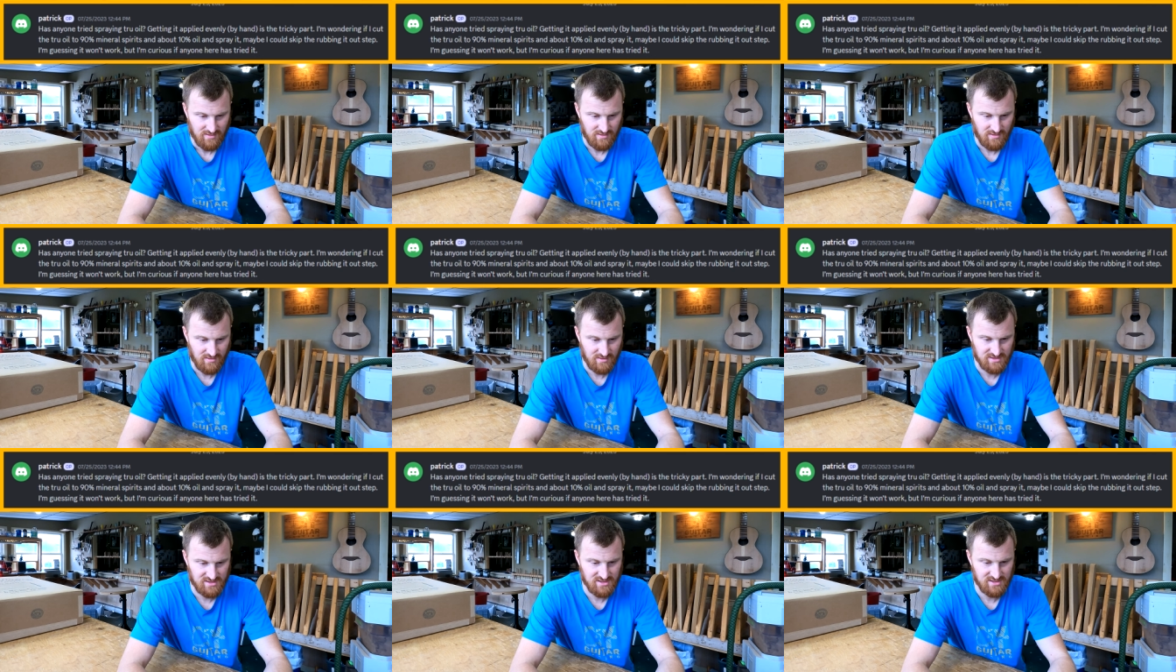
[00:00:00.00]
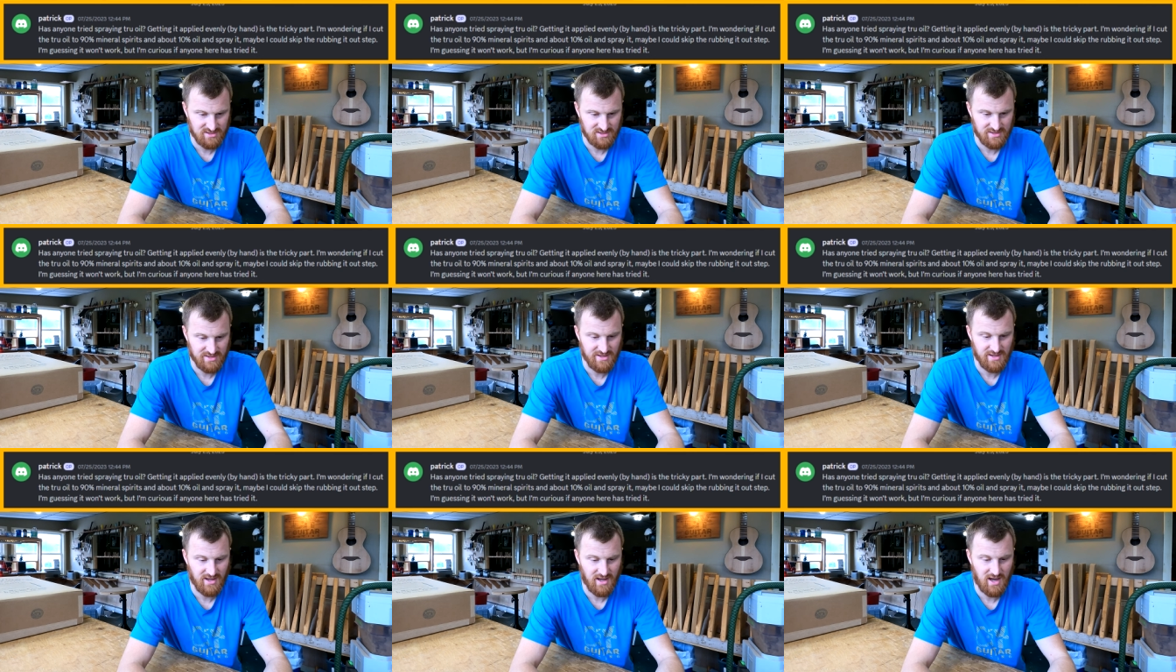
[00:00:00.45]
this is
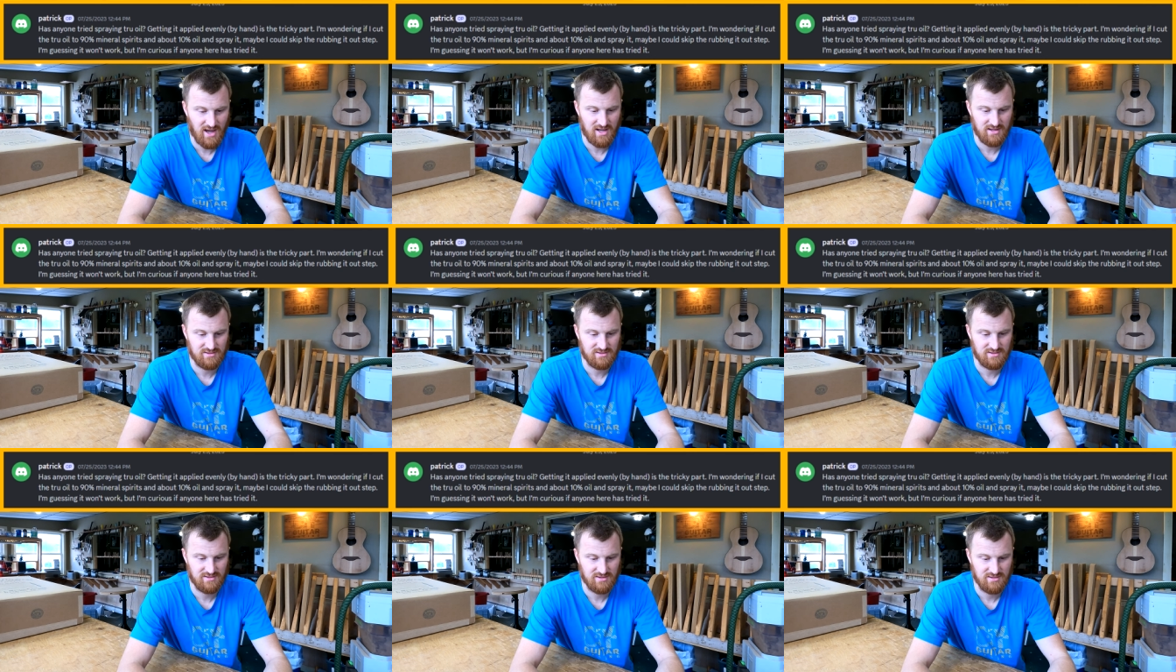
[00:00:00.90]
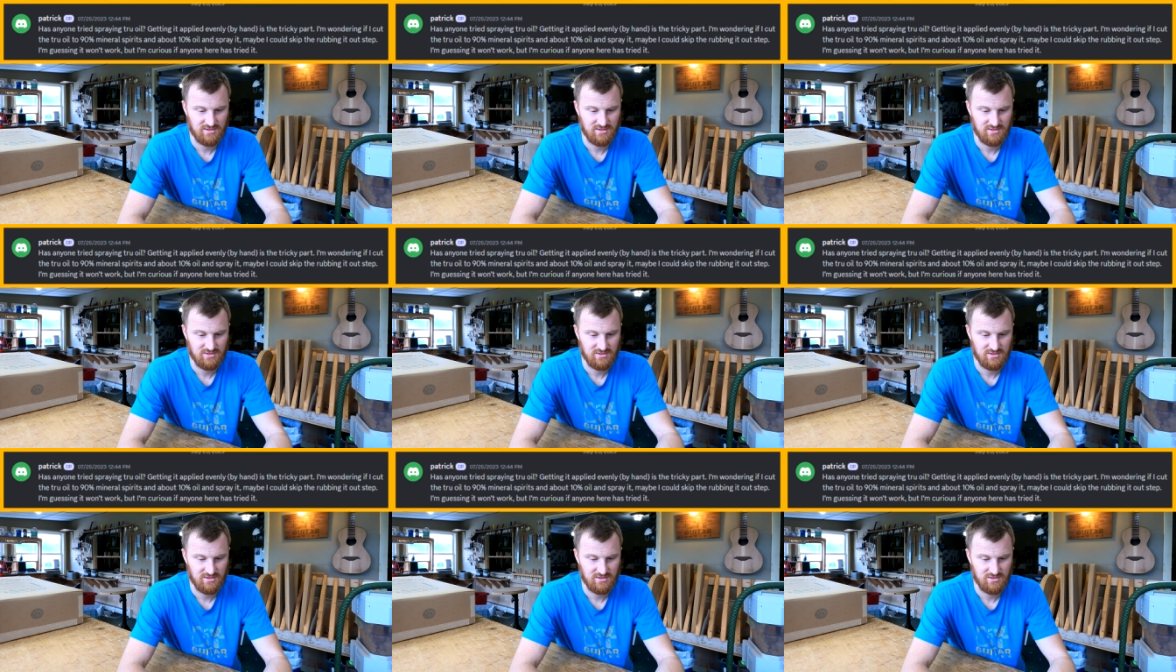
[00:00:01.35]
not
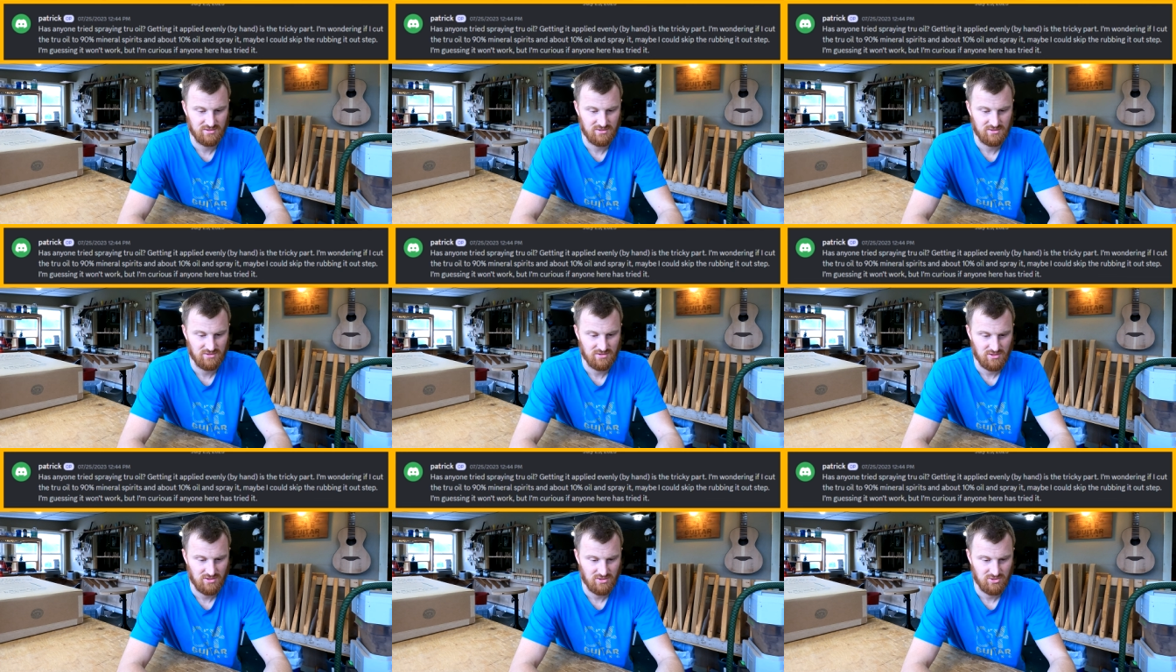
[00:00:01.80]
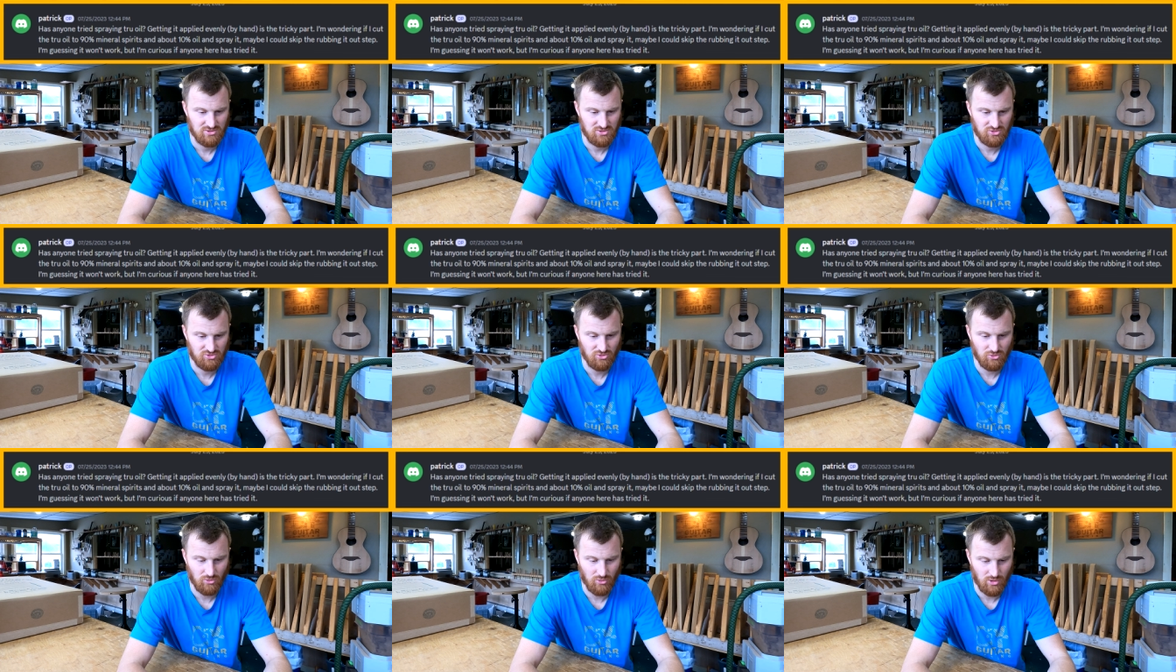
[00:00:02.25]

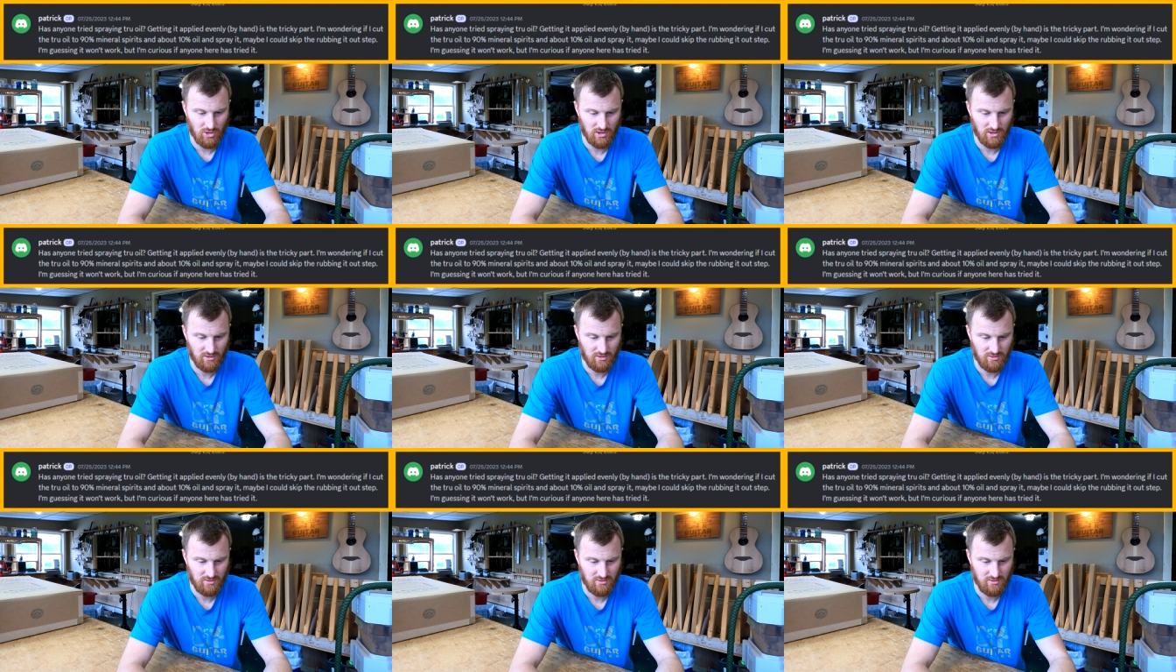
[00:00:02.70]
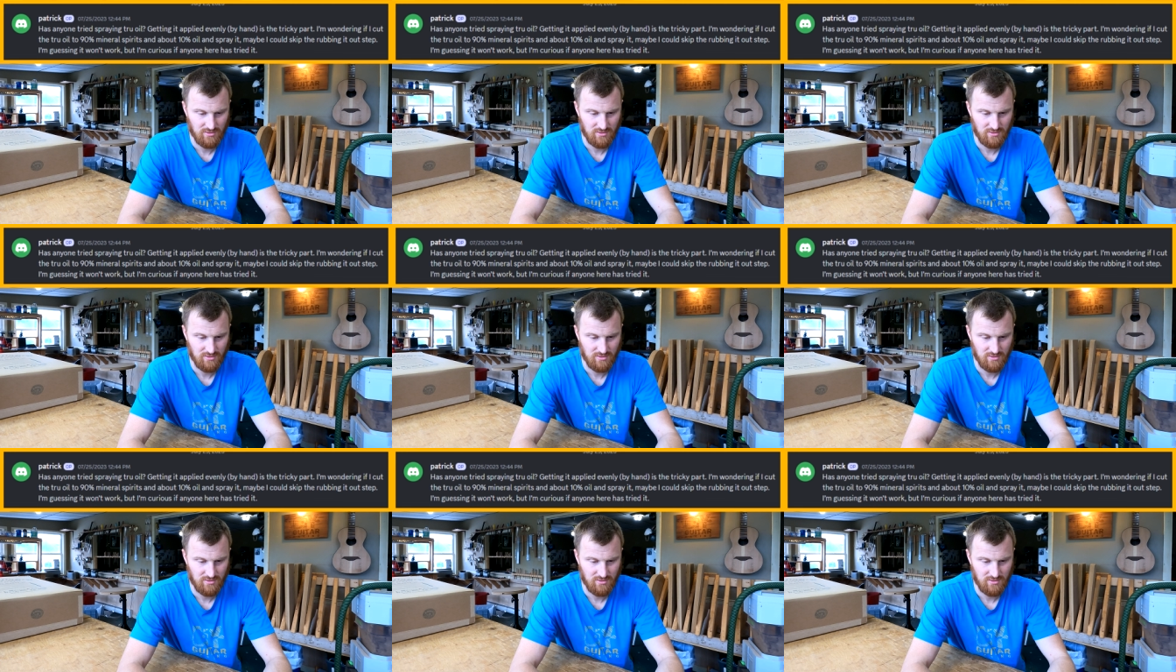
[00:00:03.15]
Tru Oil.